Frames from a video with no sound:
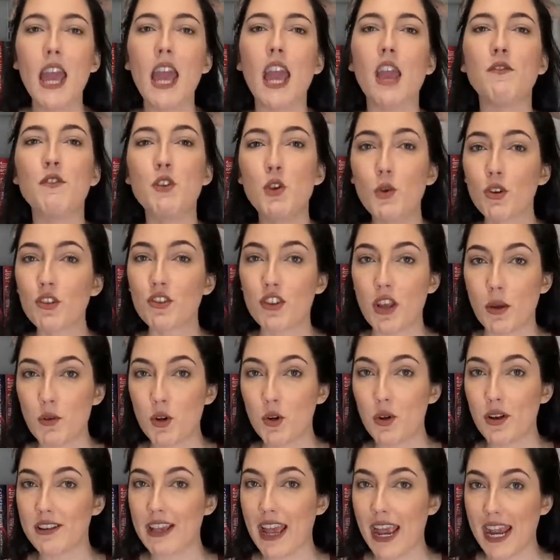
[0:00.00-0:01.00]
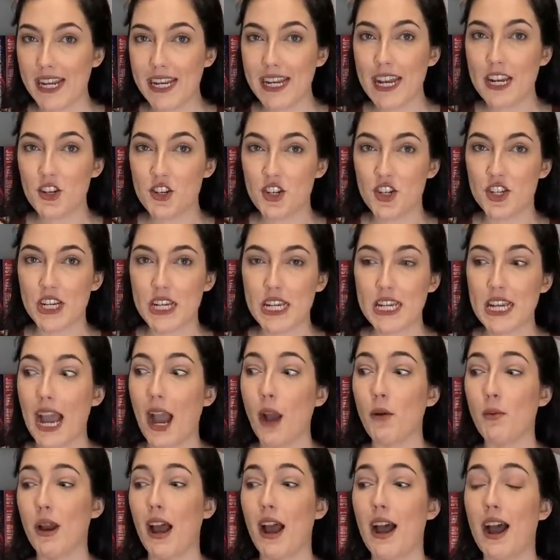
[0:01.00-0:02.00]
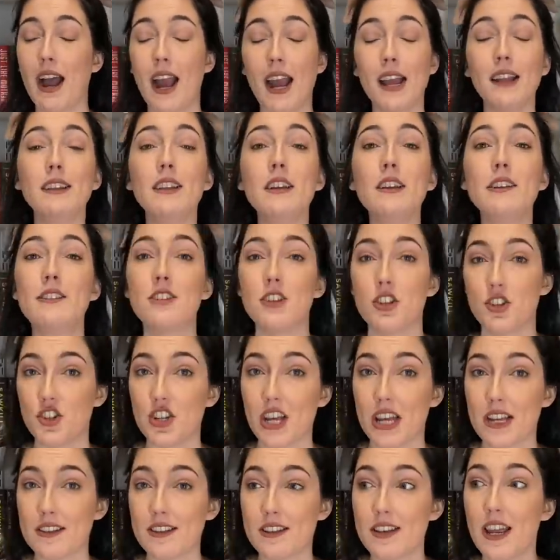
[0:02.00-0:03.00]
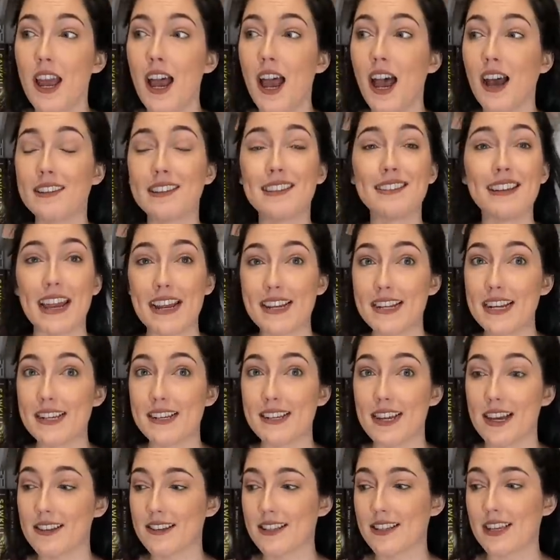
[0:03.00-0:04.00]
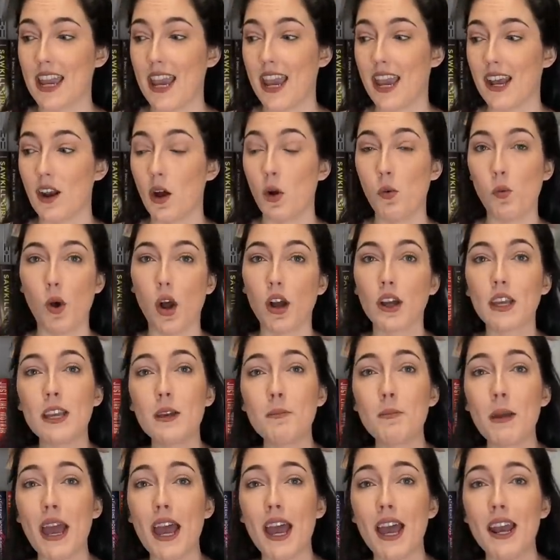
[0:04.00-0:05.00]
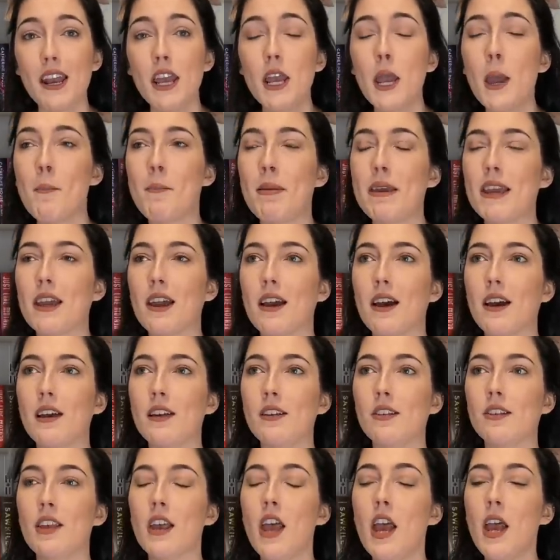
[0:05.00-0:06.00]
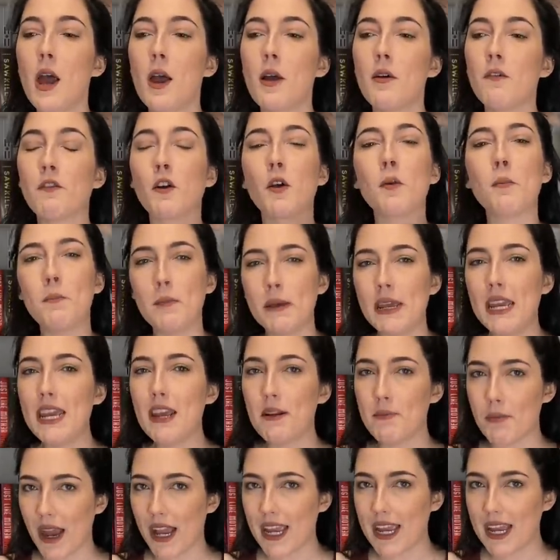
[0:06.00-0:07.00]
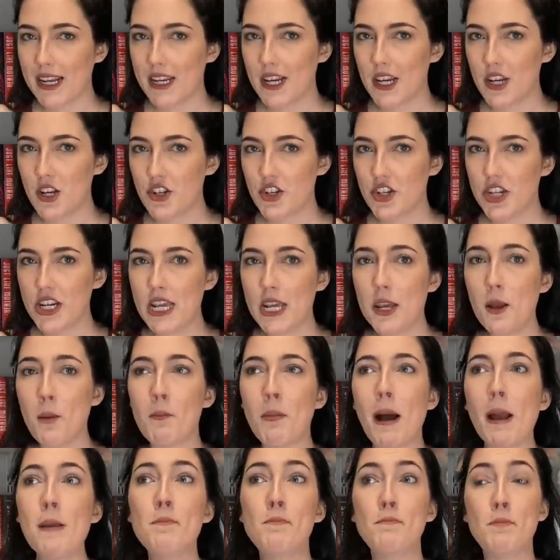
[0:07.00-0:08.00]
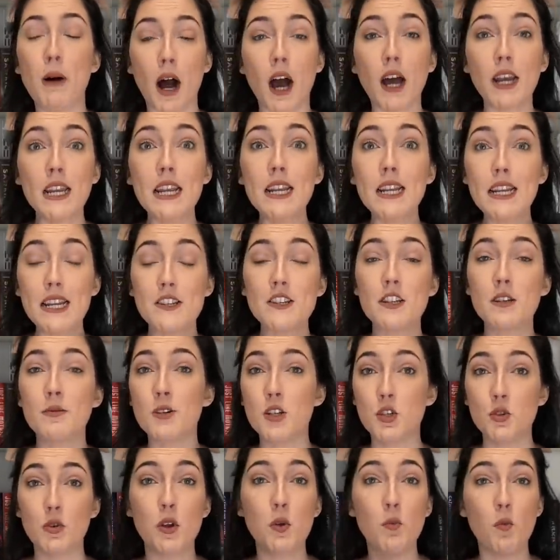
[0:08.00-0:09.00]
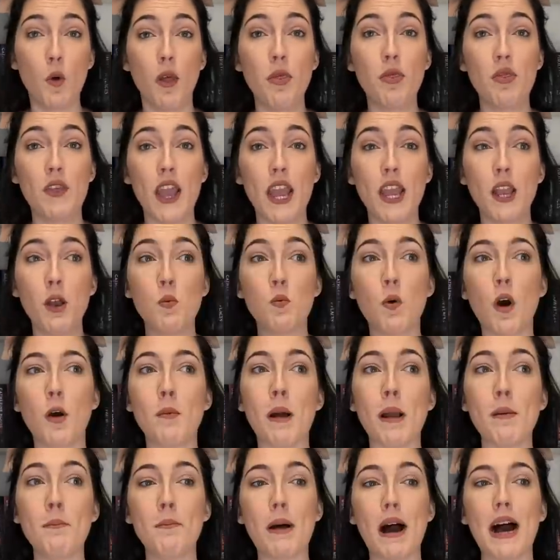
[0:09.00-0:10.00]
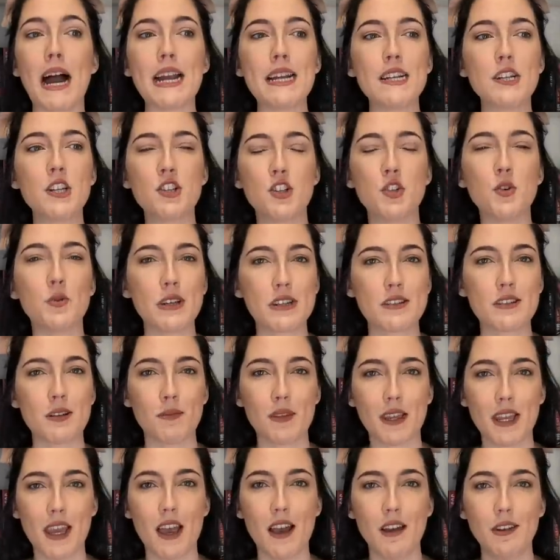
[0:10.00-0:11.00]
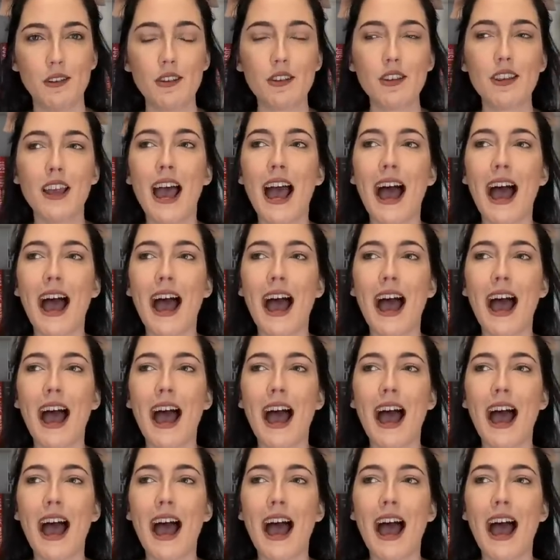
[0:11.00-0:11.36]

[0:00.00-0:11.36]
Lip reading: If you were someone who has ADHD, I would highly suggest a standing desk and a walking pad because for me and my ADHD, my body needs to be doing one thing while my mind is doing something else.